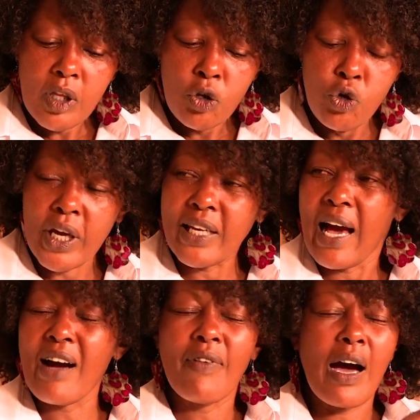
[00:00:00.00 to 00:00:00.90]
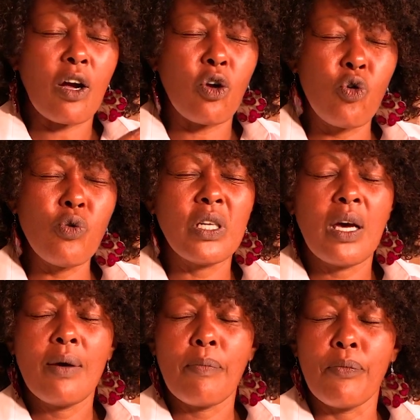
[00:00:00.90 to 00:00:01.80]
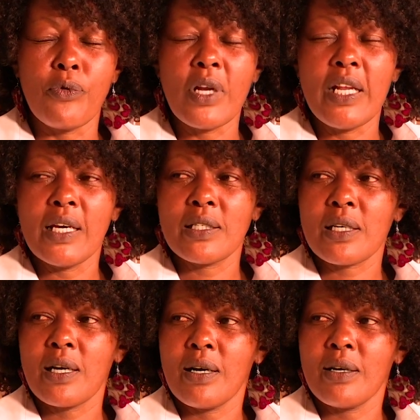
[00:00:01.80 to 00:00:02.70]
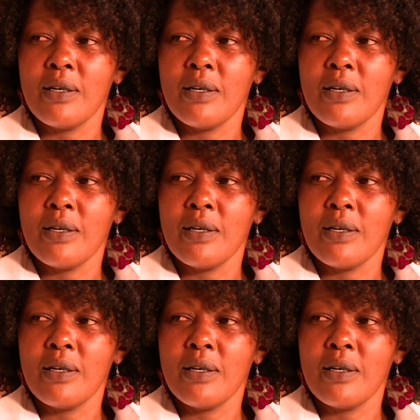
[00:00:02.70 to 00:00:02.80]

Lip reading: You can have a good, brilliant car,